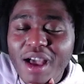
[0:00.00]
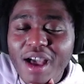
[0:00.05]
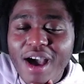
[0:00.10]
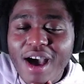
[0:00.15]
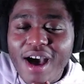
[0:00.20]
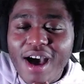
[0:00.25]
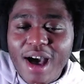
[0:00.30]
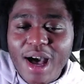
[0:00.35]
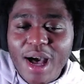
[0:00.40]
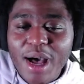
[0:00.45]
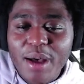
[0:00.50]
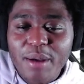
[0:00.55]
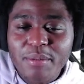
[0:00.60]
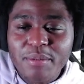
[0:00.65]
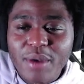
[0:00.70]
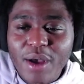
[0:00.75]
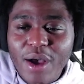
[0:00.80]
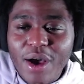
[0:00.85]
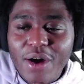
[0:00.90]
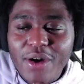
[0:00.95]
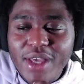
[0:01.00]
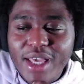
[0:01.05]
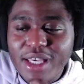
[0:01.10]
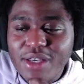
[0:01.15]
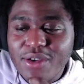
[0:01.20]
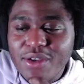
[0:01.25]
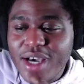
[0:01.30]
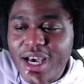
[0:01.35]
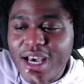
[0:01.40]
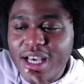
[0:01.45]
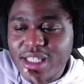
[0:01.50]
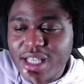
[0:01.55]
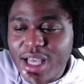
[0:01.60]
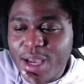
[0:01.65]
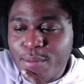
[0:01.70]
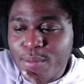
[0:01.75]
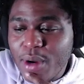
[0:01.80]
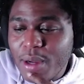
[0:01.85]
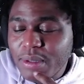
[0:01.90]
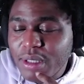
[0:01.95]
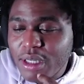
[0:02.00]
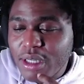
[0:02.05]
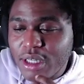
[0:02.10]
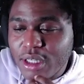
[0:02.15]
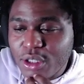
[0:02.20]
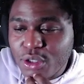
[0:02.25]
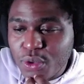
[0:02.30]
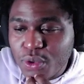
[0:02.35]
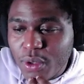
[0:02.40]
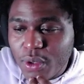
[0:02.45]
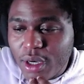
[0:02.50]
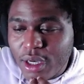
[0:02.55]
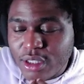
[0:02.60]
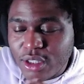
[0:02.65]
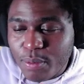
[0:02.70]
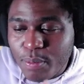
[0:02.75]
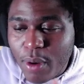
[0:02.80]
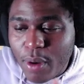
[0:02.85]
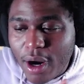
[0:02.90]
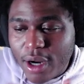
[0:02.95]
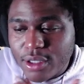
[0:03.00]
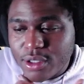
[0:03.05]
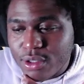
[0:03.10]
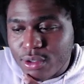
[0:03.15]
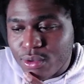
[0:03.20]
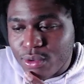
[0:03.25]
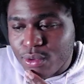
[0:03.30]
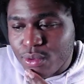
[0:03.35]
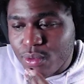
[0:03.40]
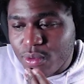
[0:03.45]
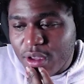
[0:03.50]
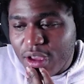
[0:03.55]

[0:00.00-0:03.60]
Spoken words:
Okay, you guys, I'm probably gonna do a part 2